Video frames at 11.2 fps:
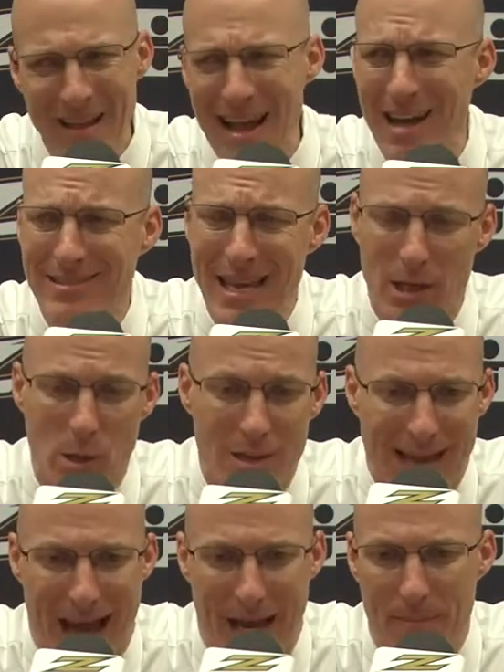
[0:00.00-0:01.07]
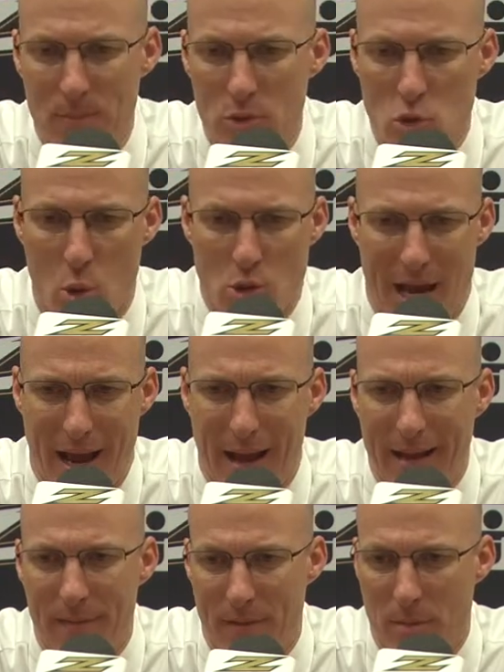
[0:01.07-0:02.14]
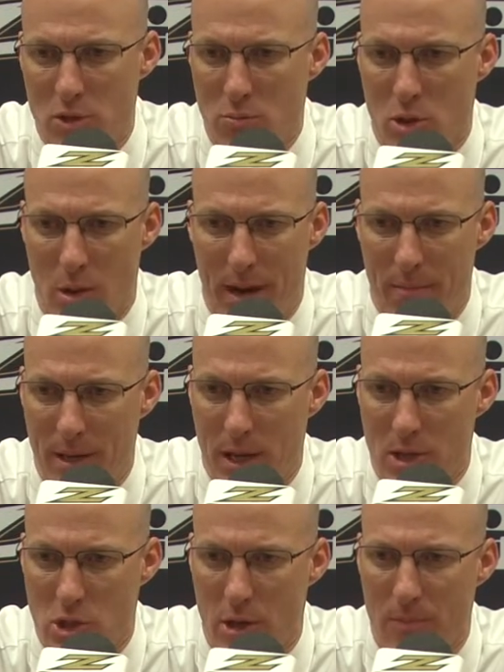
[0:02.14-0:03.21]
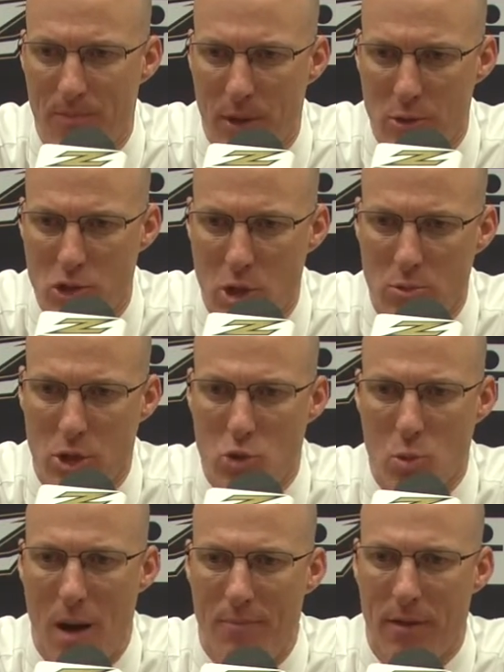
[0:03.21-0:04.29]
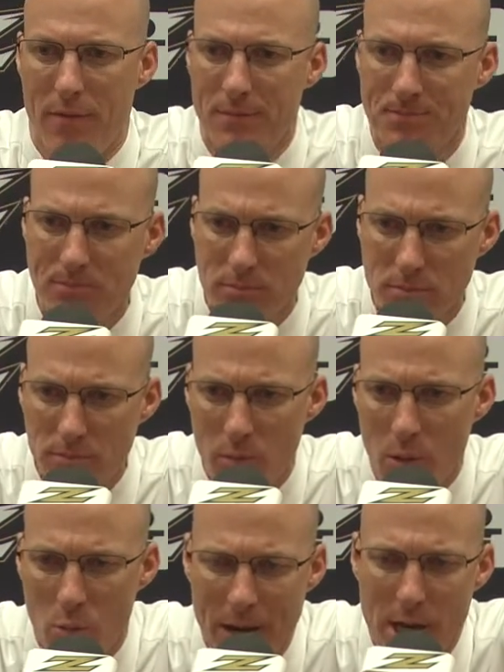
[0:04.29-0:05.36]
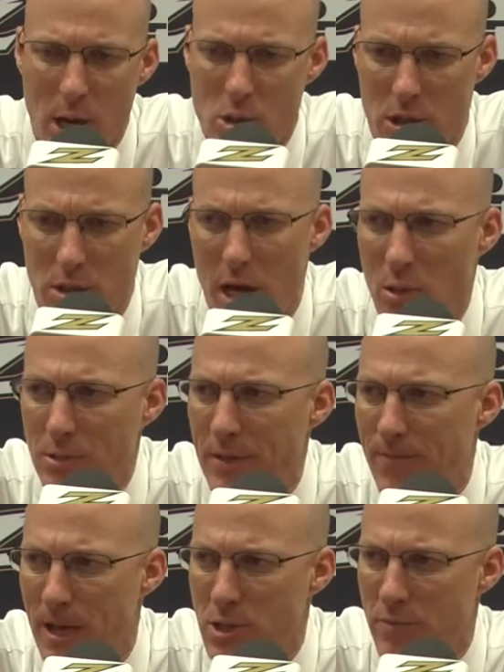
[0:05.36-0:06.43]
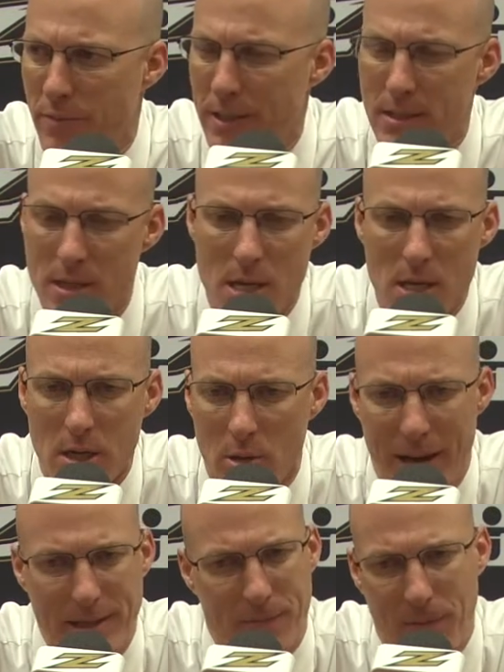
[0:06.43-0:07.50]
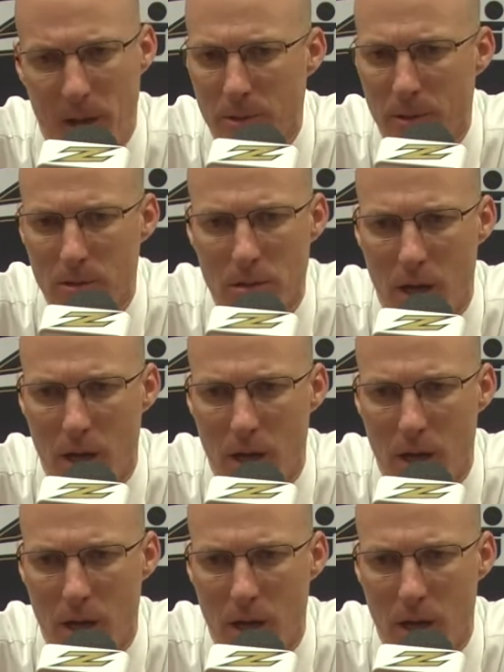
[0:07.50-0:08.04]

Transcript: I'll take a look at it. George, I got to give them some credit because they're so disruptive. Ringo's a load defensively. Great defender.